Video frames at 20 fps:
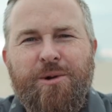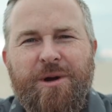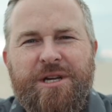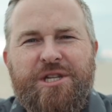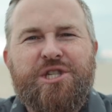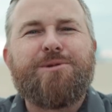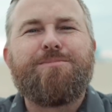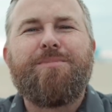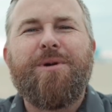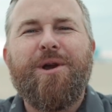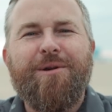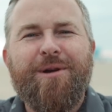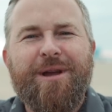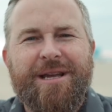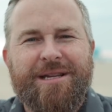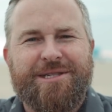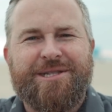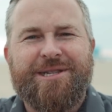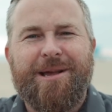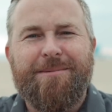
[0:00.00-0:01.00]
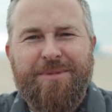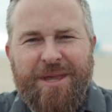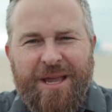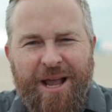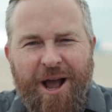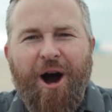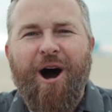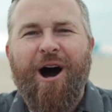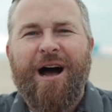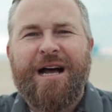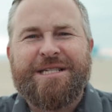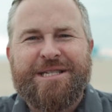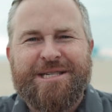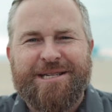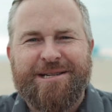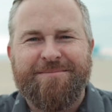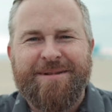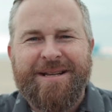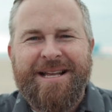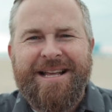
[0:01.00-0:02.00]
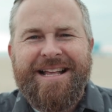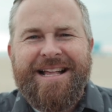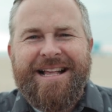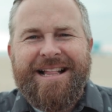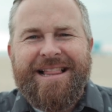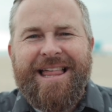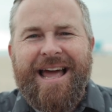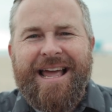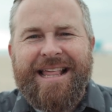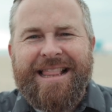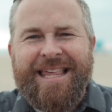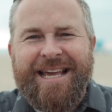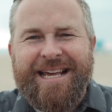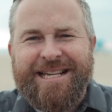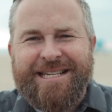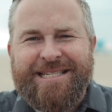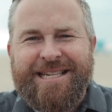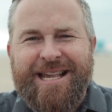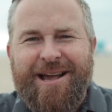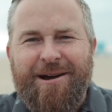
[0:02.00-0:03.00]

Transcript: to experience something awesome like this.